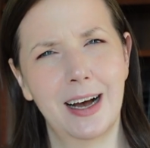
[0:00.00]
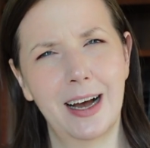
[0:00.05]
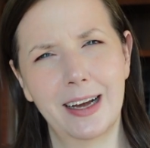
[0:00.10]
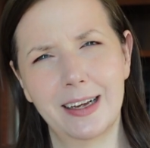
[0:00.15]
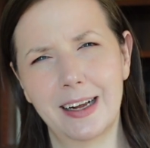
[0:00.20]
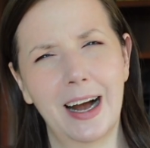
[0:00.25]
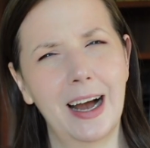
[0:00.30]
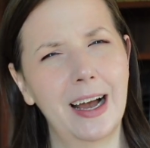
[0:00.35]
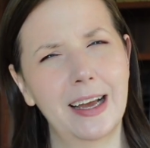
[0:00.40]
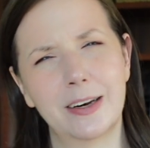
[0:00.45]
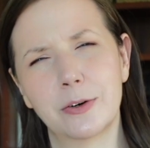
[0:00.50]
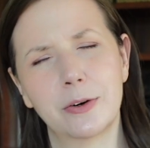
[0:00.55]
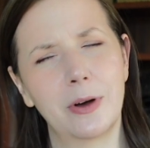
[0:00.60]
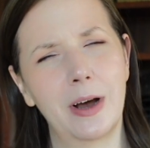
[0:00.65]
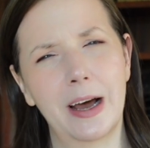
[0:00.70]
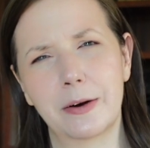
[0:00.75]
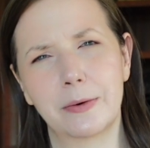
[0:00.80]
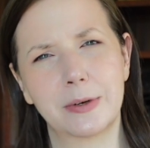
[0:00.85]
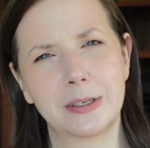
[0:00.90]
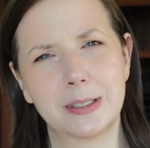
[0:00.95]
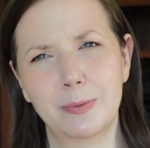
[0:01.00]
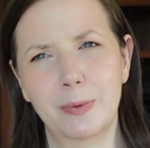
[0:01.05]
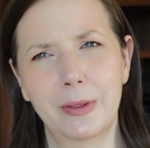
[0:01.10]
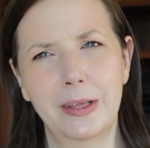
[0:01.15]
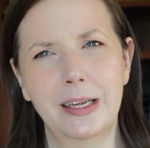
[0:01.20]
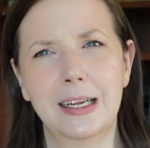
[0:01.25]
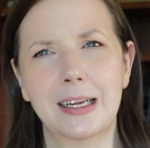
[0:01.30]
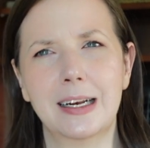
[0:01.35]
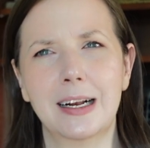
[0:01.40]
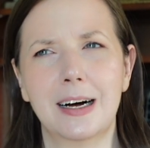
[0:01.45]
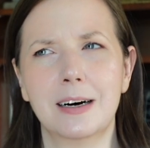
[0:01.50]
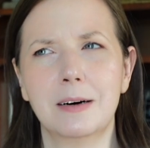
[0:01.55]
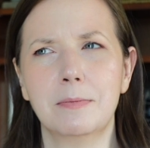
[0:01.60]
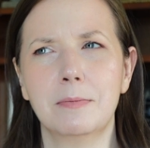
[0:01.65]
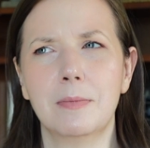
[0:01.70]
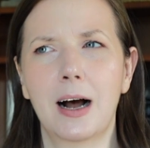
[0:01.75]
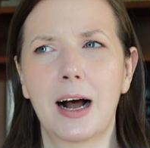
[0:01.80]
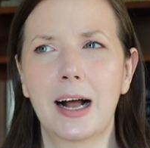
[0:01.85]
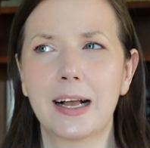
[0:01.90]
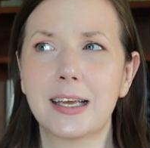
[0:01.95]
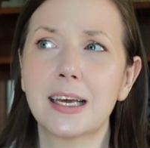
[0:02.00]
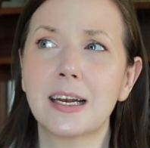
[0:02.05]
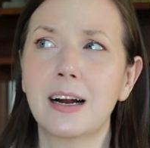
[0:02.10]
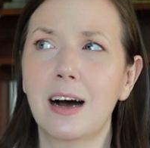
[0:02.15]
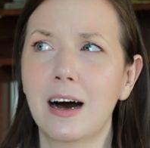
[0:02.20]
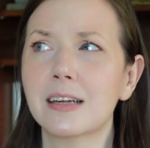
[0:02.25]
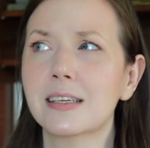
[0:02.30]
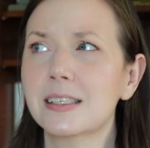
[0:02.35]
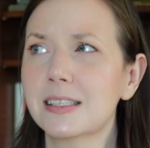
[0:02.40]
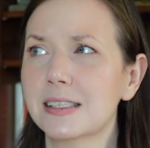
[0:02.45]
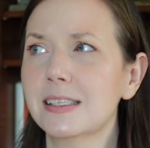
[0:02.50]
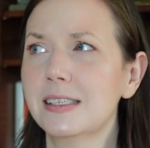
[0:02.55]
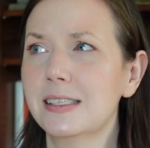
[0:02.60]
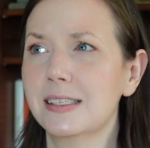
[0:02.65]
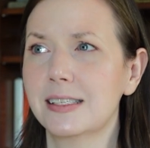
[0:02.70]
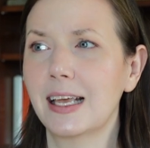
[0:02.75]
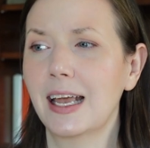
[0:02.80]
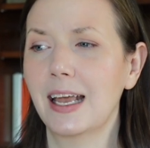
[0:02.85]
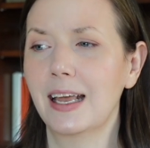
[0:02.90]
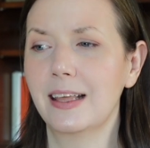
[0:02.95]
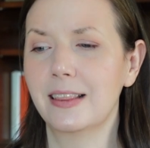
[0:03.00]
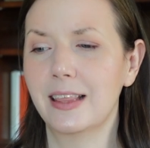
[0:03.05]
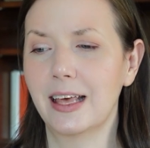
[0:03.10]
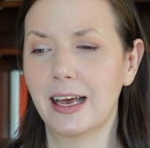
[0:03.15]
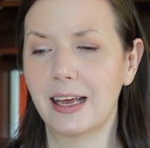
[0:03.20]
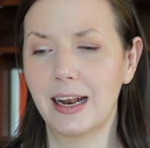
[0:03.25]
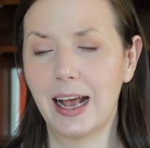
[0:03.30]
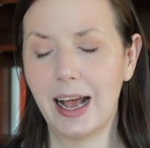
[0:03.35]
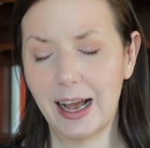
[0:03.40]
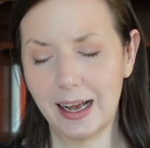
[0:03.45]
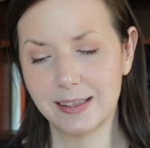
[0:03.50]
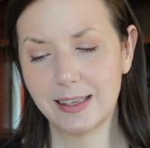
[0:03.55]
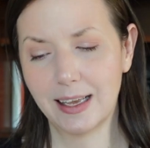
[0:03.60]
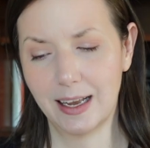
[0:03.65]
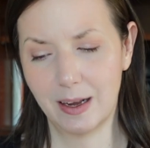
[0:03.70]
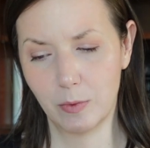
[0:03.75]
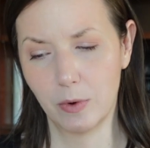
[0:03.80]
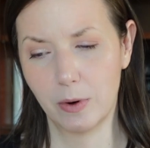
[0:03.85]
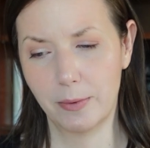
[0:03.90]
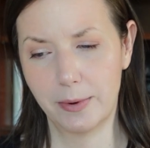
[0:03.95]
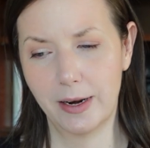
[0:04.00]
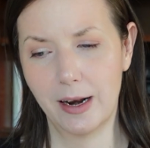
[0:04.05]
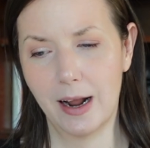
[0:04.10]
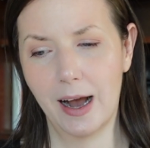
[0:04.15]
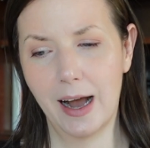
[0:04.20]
I don't know how to explain it. I can honestly say that as a woman,